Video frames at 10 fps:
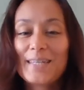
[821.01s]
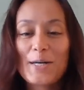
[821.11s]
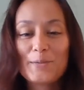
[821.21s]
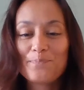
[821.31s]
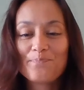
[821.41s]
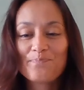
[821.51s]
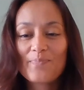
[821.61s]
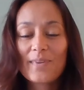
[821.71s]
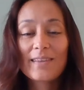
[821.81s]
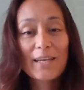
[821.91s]
Um,
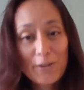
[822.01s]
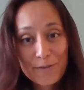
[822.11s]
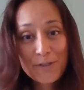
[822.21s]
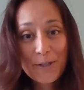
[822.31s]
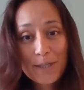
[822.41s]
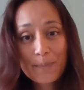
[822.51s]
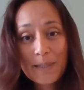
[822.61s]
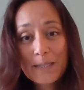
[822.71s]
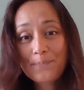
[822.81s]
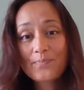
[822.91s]
Thank you for joining
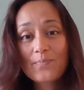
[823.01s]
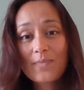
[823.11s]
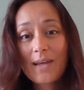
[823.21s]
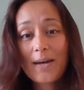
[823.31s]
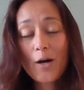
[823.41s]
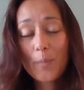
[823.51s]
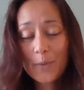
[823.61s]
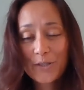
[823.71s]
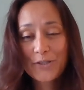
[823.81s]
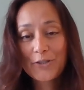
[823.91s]
me. I
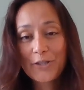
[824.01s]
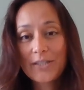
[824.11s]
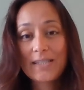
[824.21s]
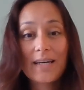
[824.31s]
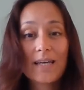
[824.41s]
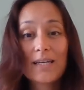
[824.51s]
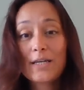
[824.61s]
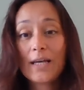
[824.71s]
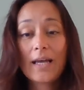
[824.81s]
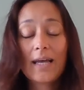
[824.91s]
hope you enjoy your
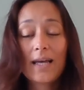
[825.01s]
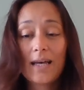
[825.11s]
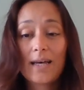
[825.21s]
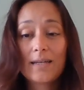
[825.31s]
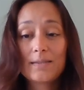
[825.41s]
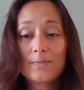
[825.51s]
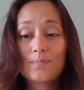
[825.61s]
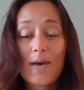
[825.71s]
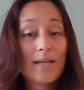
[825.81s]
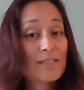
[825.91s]
day, and
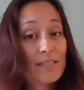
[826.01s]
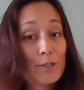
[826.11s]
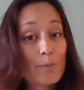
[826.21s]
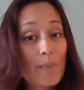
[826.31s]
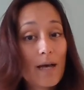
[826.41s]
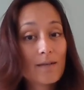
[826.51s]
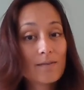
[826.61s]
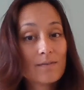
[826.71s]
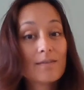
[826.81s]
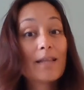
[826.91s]
I'll see you back
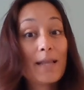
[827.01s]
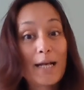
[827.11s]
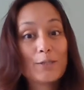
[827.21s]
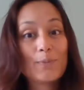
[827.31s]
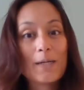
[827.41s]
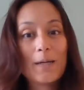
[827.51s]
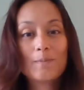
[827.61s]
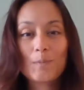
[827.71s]
next week.